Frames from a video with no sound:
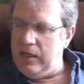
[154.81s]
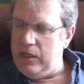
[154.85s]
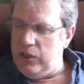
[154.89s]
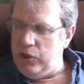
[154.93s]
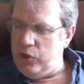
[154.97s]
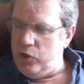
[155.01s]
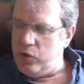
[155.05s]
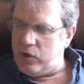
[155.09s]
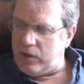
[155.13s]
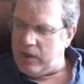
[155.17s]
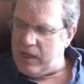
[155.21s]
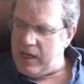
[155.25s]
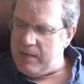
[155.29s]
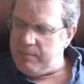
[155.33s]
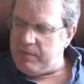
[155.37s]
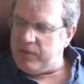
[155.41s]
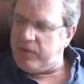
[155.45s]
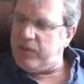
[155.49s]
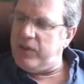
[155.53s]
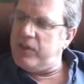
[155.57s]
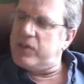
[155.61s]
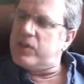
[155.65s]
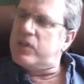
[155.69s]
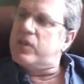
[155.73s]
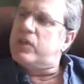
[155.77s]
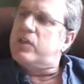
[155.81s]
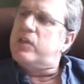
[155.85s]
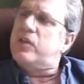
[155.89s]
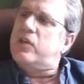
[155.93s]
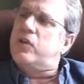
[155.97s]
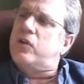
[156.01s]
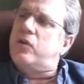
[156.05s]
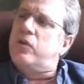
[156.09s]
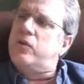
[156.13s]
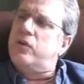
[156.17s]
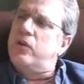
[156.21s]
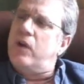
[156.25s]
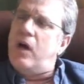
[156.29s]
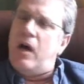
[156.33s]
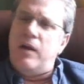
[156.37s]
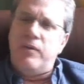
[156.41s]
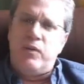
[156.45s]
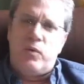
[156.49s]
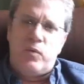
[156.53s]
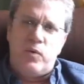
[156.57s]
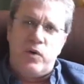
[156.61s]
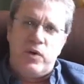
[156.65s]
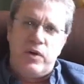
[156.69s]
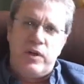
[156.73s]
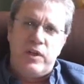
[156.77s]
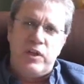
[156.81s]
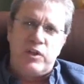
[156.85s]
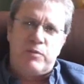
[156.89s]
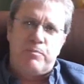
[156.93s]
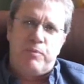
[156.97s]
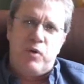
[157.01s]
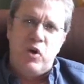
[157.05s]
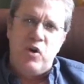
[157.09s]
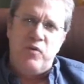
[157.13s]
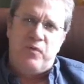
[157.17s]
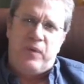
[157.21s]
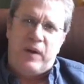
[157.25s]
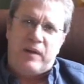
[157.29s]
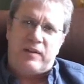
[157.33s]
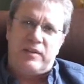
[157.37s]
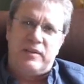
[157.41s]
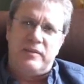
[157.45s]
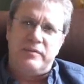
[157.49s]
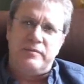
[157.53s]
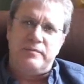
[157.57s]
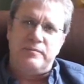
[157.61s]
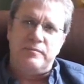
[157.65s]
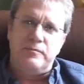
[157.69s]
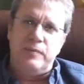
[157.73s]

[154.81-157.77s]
You claim that this Quran, the Word, is perfect.